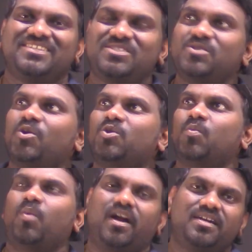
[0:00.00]
0
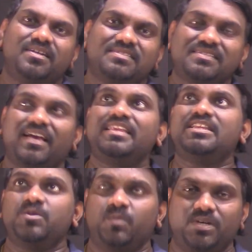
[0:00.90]
to 1
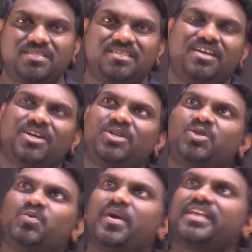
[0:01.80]
sine inverse
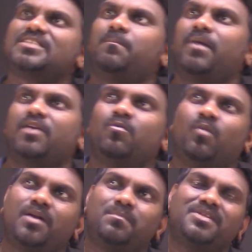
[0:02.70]
2x by
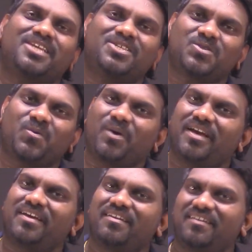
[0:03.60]
1 plus x
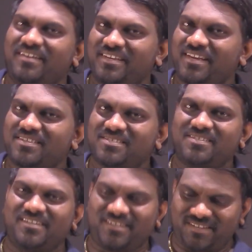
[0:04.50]
square dx
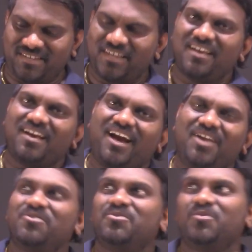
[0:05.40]
dear.
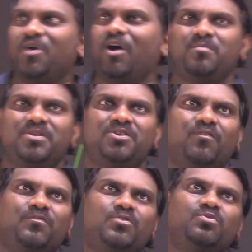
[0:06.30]
I don't know how many
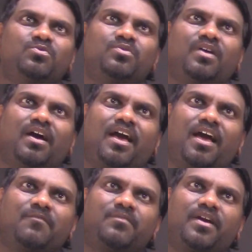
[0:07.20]
of you
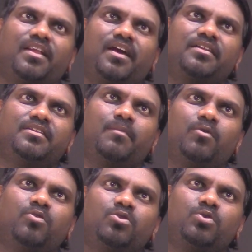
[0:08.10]
have an idea
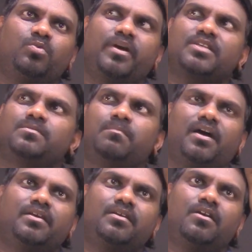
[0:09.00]
about 2x
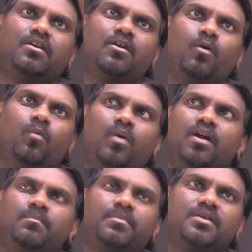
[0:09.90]
by
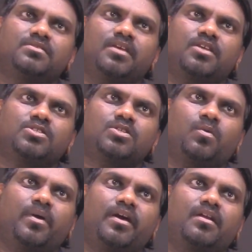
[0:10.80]
1 plus x
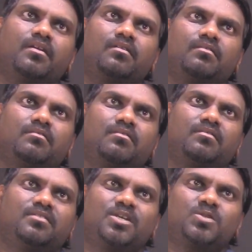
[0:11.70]
square,
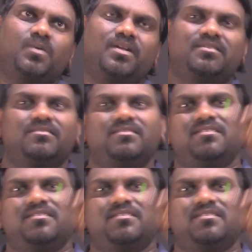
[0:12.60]
this one.